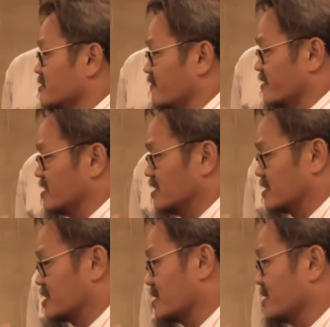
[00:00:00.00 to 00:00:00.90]
of
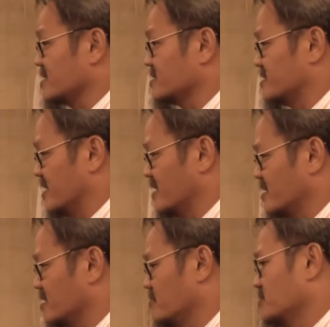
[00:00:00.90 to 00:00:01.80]
collecting the
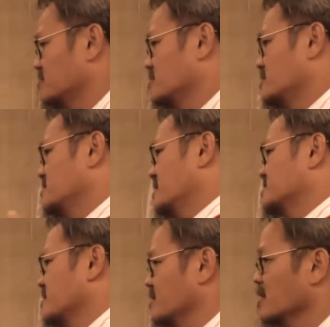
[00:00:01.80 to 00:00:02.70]
data, let's
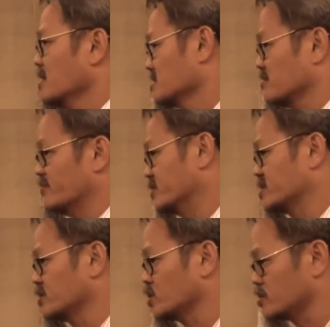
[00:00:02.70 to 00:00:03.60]
say some
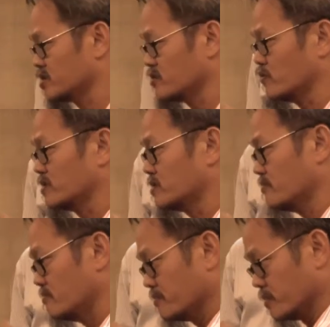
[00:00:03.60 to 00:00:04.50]
researchers
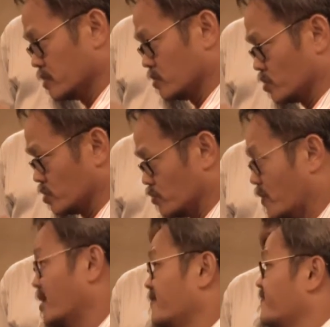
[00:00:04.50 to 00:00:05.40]
want to
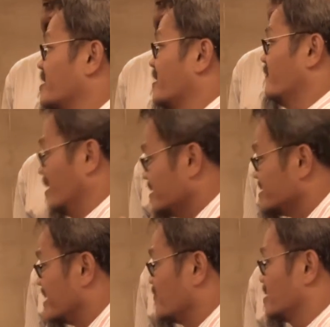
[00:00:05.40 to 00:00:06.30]

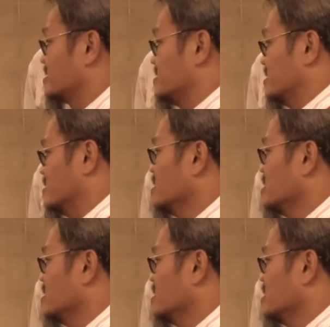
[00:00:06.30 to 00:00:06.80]
validate whether the